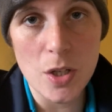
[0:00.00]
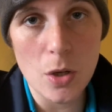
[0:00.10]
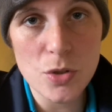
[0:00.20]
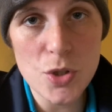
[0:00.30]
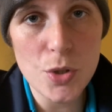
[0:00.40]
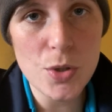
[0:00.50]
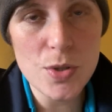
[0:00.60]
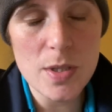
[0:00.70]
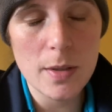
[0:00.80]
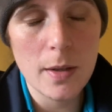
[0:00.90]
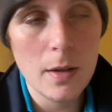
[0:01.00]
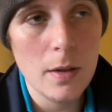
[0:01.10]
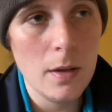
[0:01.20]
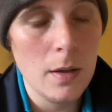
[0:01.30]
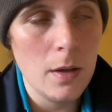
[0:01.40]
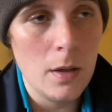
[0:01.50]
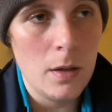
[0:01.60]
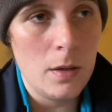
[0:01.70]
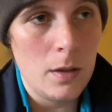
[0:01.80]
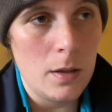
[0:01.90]
and long toes.
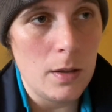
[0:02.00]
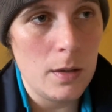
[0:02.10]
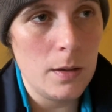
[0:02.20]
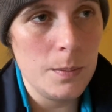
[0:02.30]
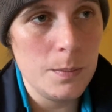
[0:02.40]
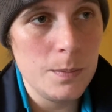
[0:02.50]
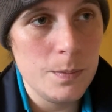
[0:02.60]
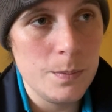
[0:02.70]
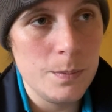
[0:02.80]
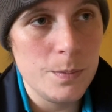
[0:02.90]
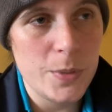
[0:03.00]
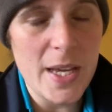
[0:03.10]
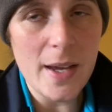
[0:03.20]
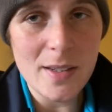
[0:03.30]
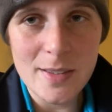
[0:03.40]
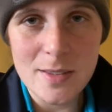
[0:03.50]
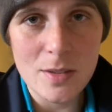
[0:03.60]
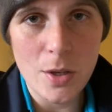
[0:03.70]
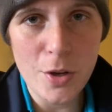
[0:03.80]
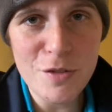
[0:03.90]
But yeah,
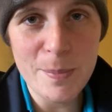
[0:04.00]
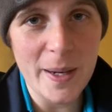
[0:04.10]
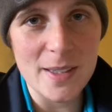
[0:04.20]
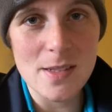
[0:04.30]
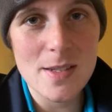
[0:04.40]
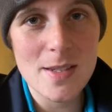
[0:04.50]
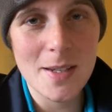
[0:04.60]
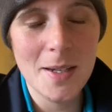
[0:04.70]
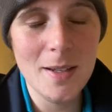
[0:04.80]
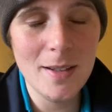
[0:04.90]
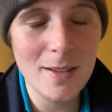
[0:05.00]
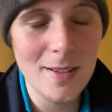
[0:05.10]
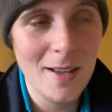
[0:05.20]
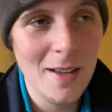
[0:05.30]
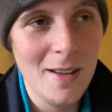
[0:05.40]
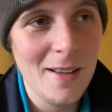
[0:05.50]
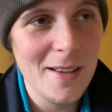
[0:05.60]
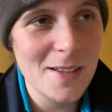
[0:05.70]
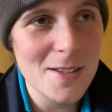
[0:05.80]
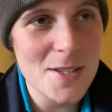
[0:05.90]
hoof balance.
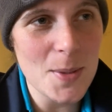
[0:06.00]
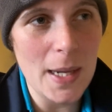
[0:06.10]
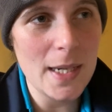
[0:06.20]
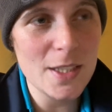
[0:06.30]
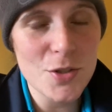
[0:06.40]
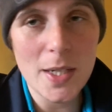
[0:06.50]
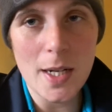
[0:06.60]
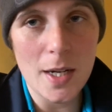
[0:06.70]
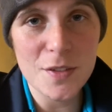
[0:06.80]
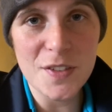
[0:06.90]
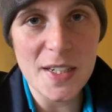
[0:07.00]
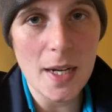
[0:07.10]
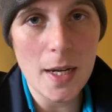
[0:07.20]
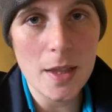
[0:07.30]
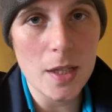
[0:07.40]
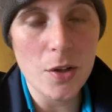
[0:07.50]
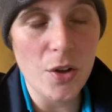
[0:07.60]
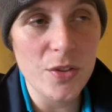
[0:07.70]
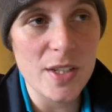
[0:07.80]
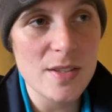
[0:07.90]
So I literally can't find anything
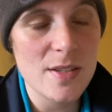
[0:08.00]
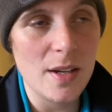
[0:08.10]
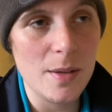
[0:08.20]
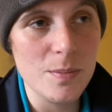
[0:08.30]
on this